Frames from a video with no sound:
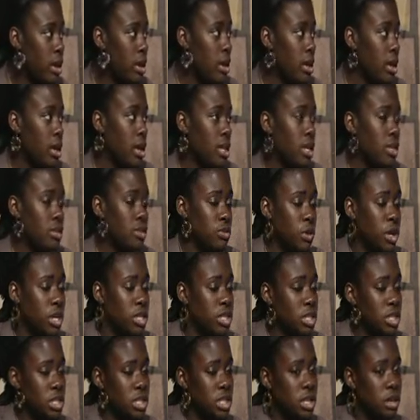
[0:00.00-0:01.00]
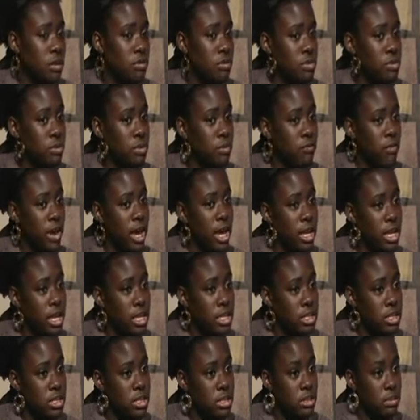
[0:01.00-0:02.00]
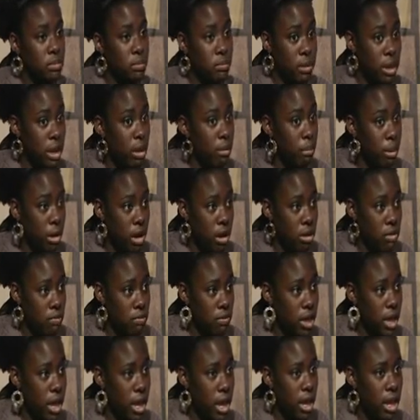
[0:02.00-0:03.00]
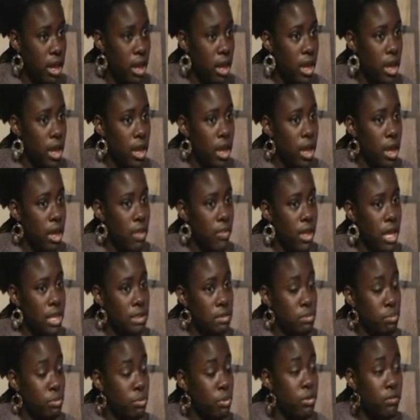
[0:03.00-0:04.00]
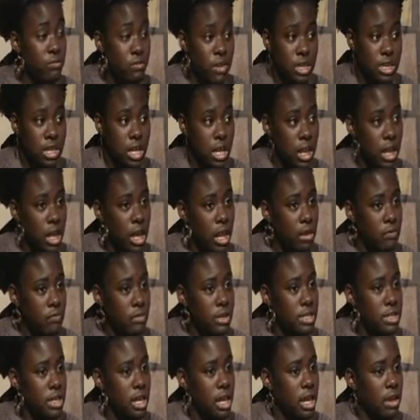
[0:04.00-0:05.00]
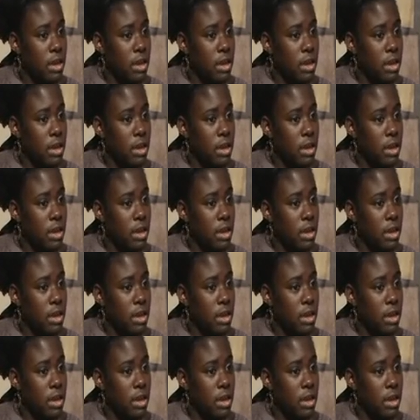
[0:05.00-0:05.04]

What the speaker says: And He's gracious enough to invite us to be a part of that. And that's a privilege that a lot of us